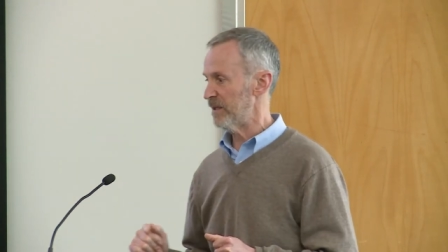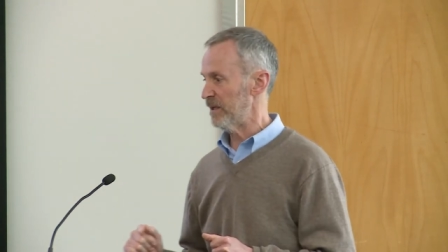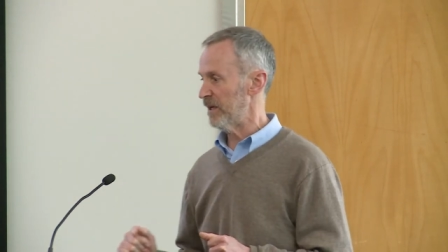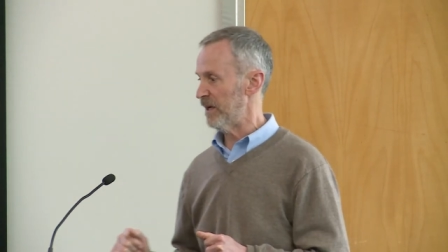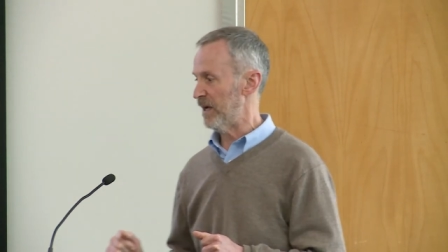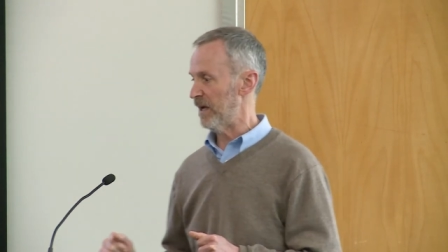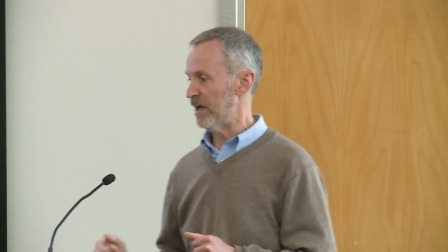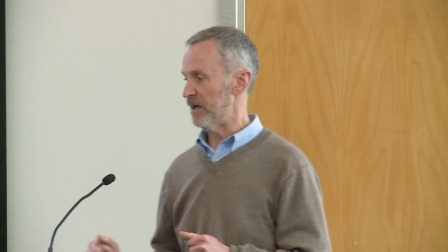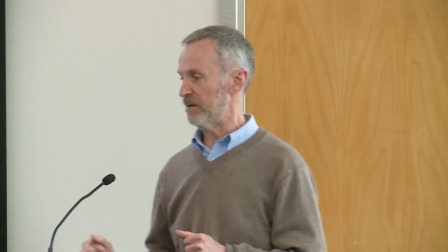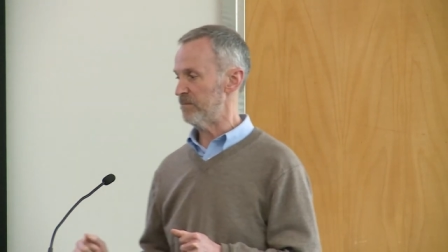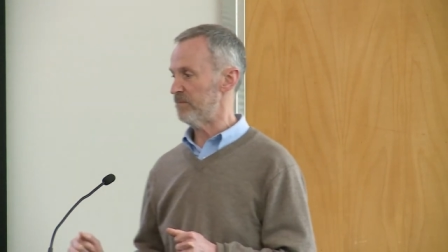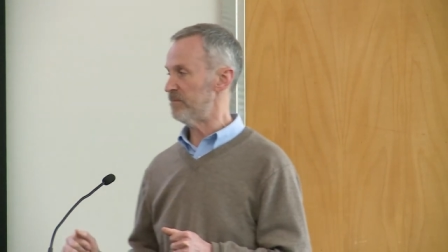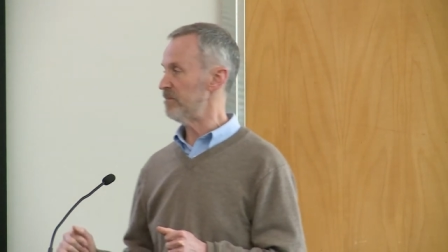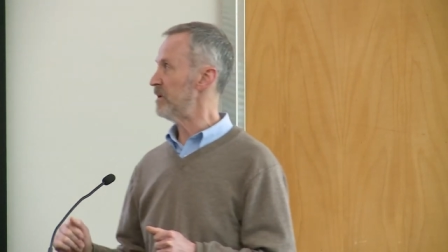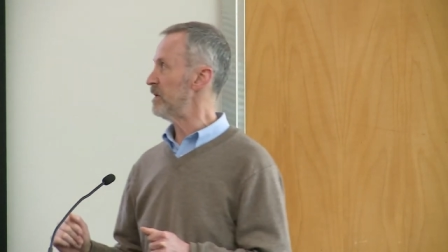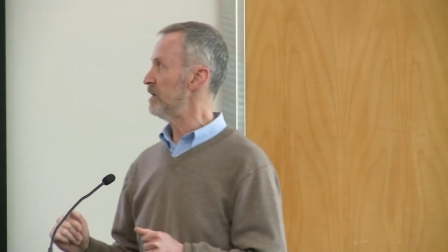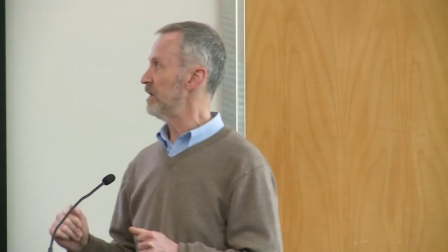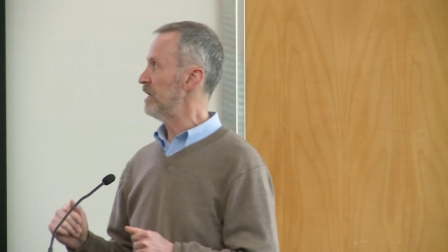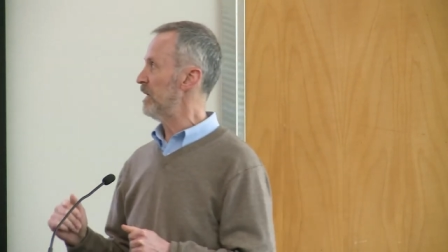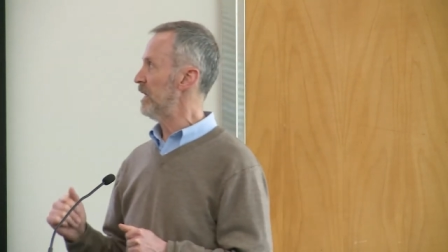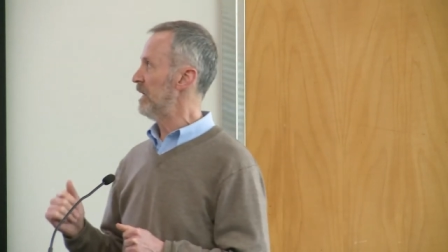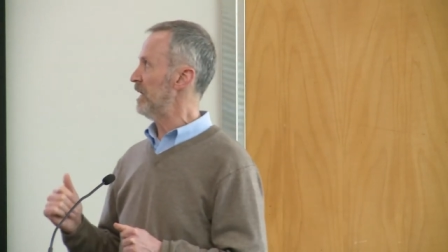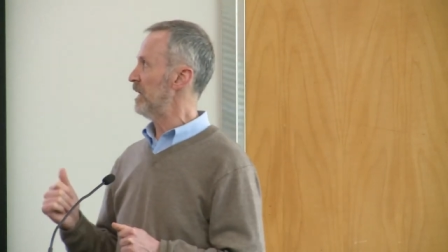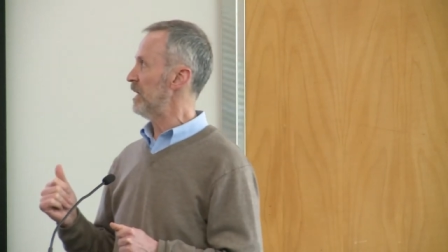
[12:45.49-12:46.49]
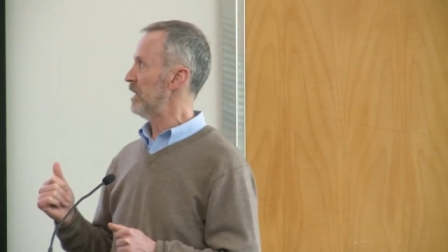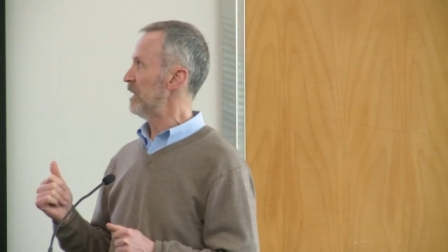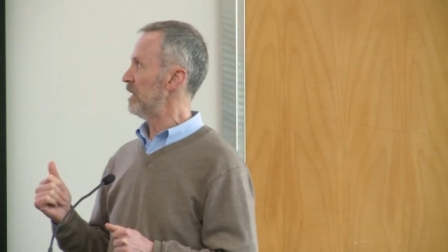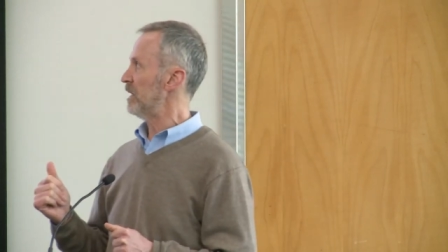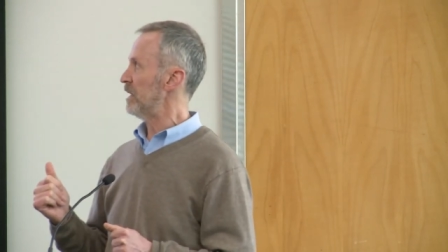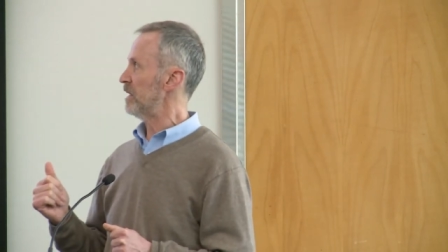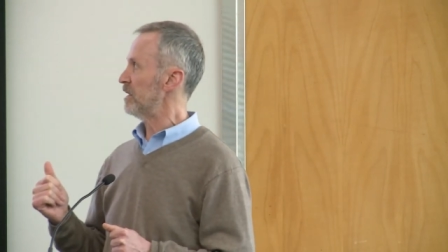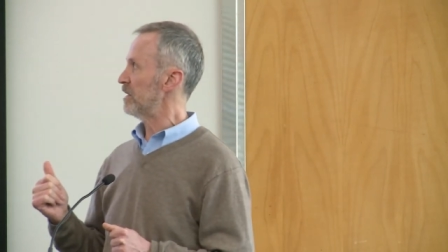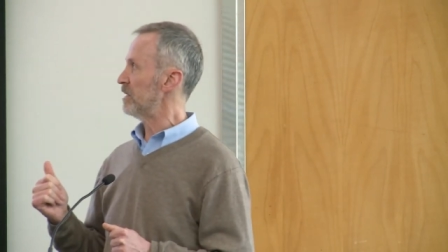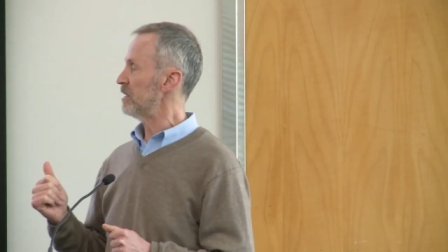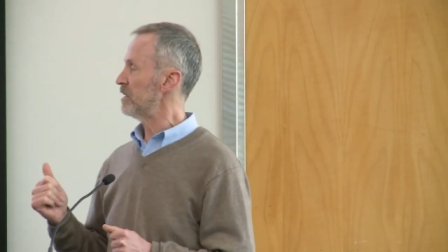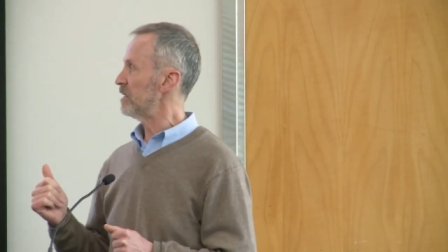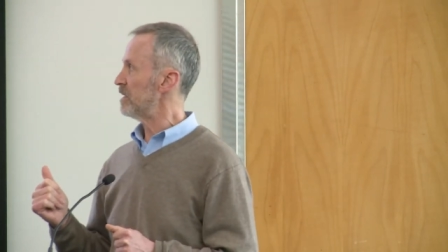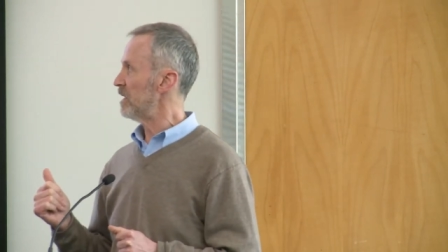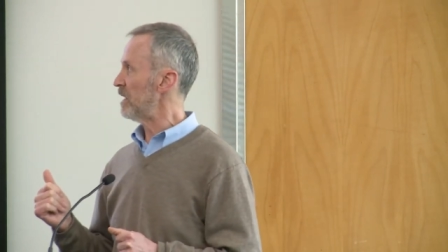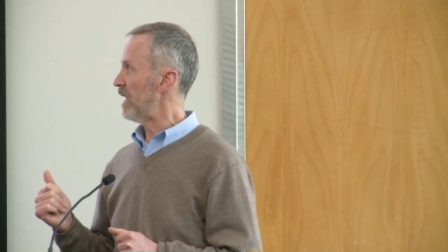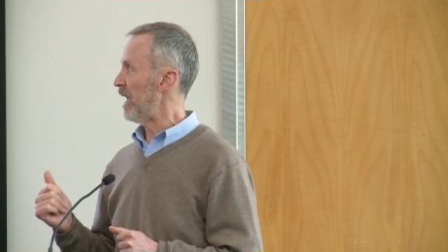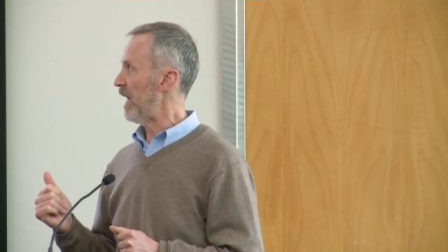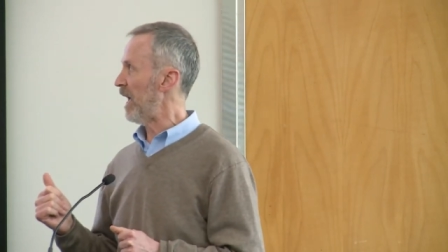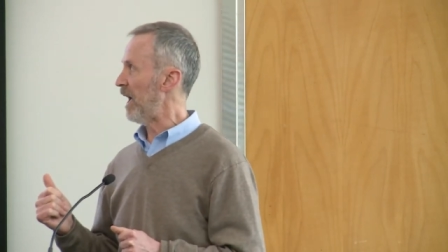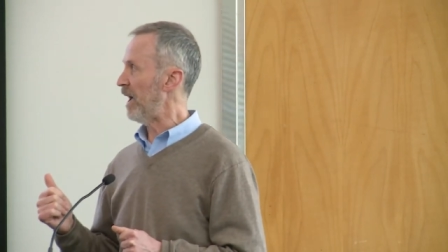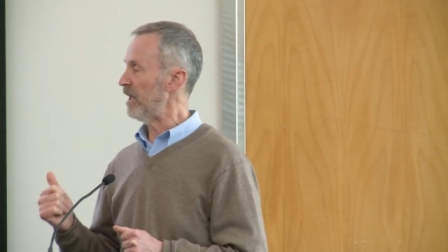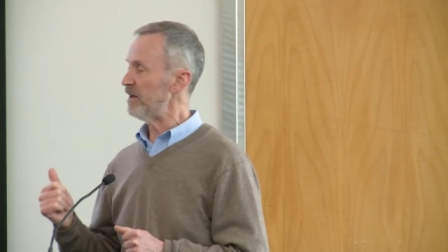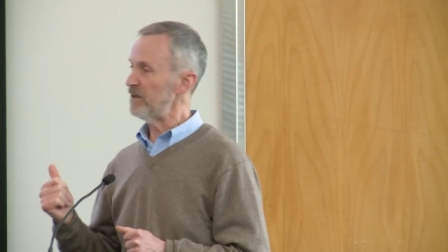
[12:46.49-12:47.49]
Um,
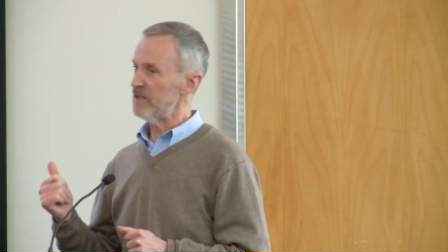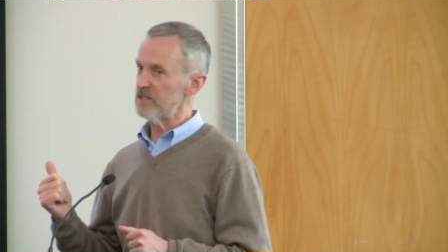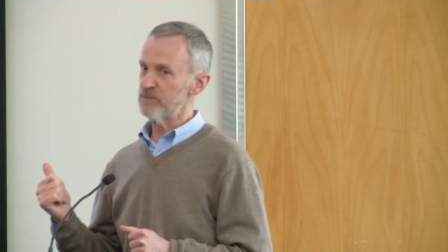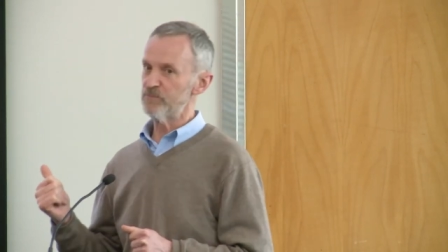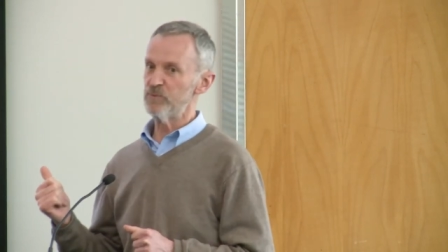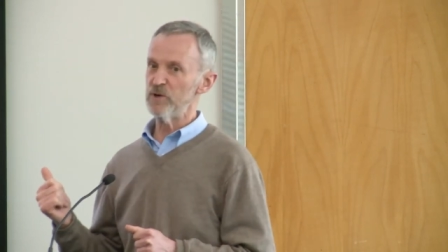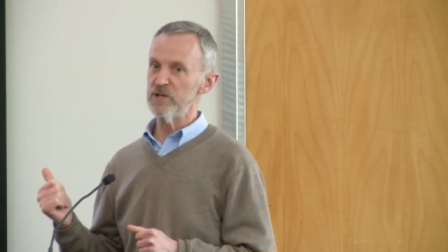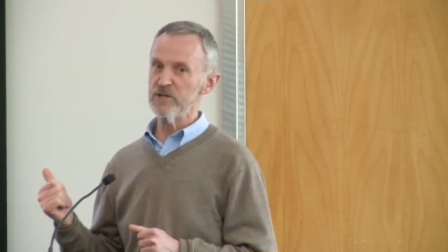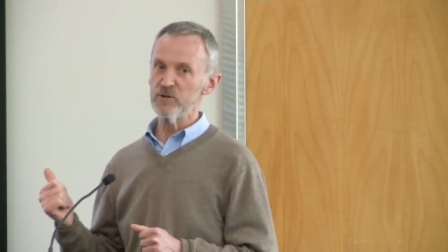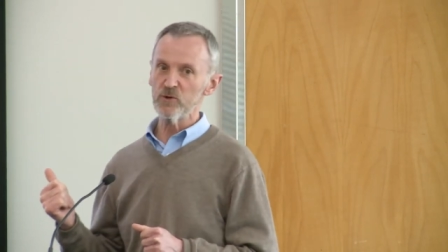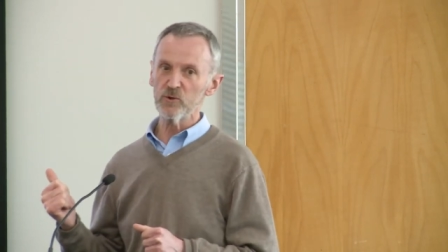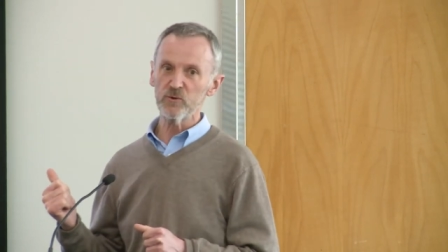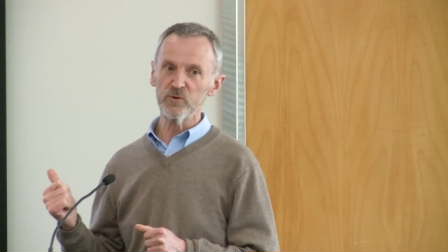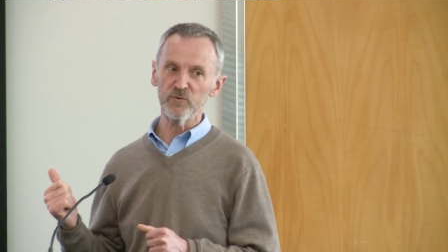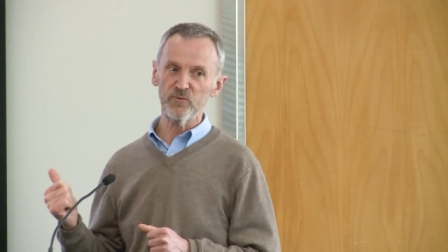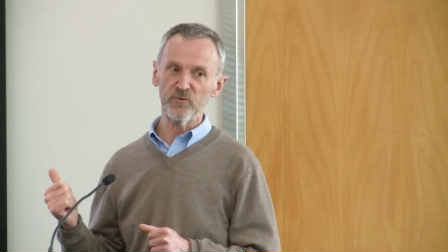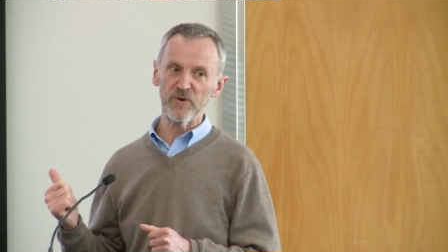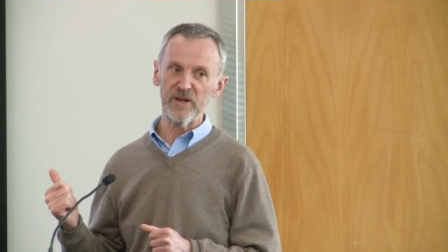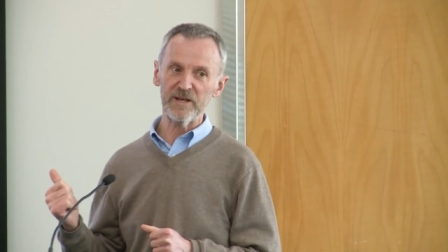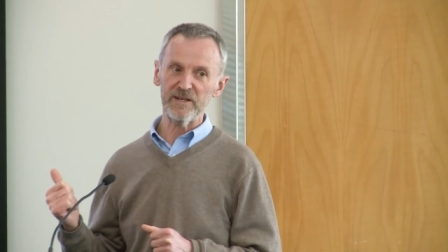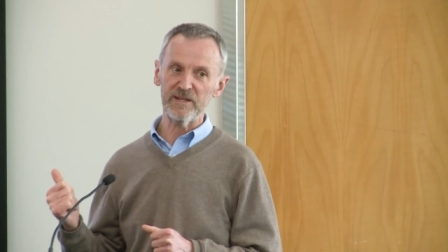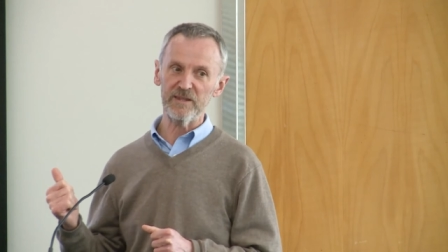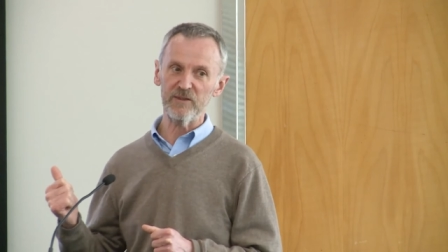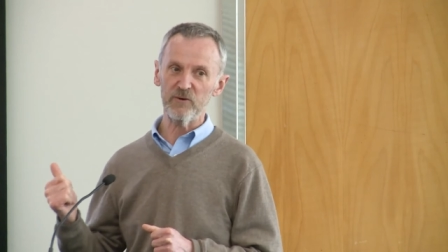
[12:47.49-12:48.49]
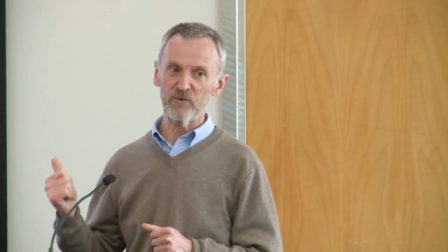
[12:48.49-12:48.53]
and it's pretty Google friendly.